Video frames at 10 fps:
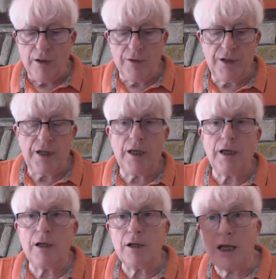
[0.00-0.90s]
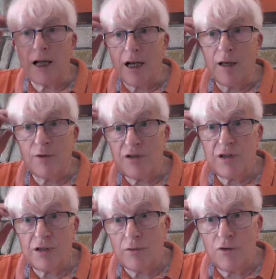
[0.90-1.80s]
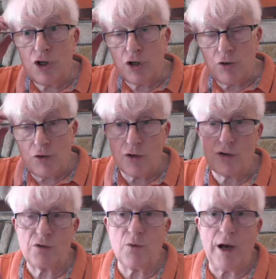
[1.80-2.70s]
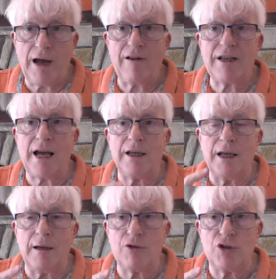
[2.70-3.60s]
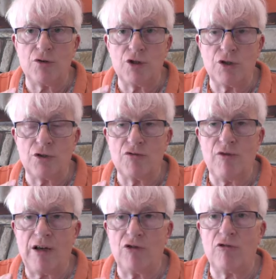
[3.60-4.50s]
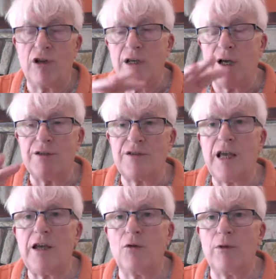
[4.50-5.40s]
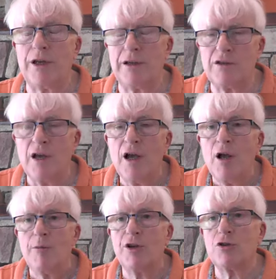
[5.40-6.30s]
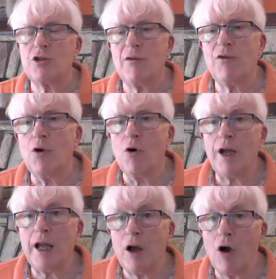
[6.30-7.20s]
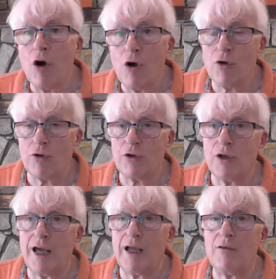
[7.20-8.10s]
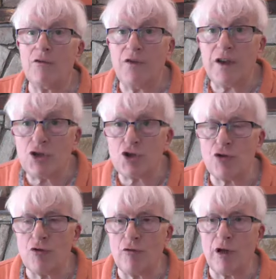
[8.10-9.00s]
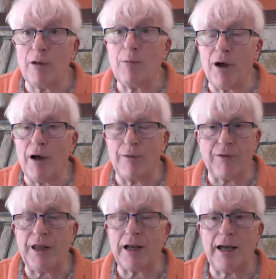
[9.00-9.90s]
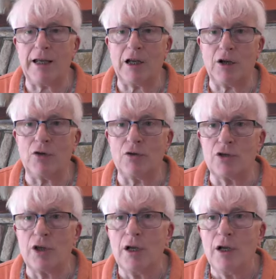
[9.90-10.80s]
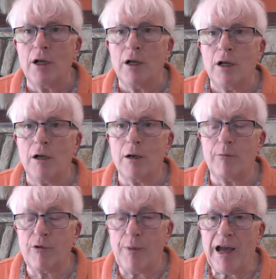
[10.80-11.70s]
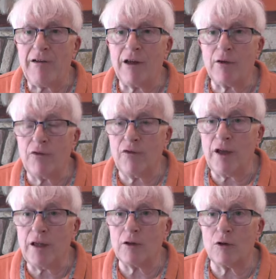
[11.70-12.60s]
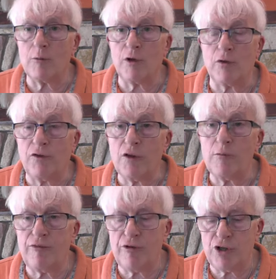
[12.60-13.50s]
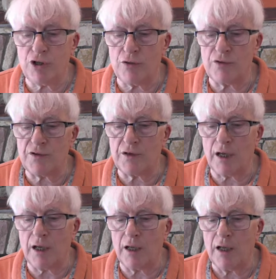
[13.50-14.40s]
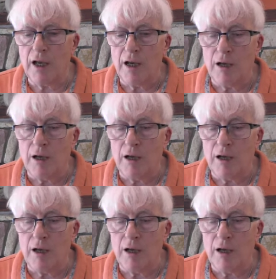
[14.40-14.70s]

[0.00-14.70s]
the eclipses of June are squared and Neptune turns retrograde. I say all this because if you're on a visionary path, and that can include preparing a film, film producing,